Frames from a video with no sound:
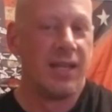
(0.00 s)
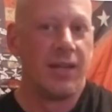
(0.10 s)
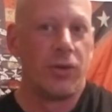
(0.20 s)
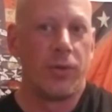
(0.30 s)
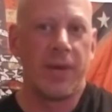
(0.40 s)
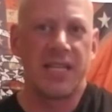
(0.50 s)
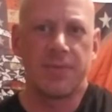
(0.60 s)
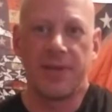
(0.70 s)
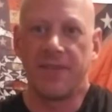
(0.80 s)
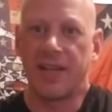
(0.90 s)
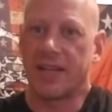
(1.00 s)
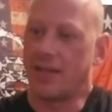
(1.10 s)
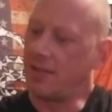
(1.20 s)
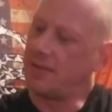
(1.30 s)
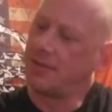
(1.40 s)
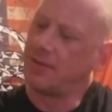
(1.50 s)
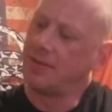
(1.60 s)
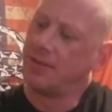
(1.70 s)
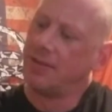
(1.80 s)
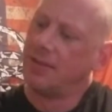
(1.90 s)
Reminds me of like a,
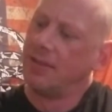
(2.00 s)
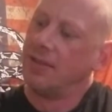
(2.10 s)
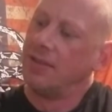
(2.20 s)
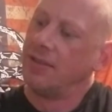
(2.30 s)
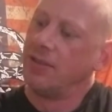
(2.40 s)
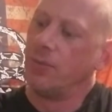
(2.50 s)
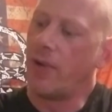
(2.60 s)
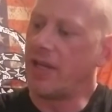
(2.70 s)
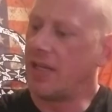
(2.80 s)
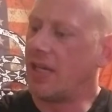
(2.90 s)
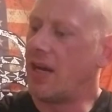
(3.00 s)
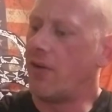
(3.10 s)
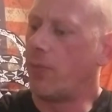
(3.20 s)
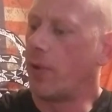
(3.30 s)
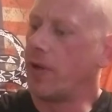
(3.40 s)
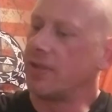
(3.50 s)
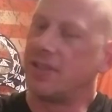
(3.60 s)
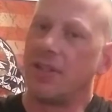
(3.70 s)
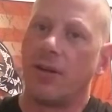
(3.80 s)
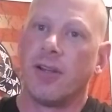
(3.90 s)
you waiting to get off work,
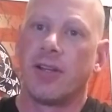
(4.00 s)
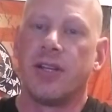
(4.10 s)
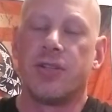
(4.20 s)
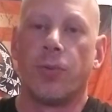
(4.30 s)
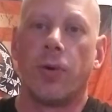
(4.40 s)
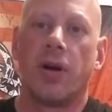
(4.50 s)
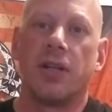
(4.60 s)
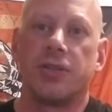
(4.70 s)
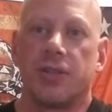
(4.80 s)
sitting there looking at your watch.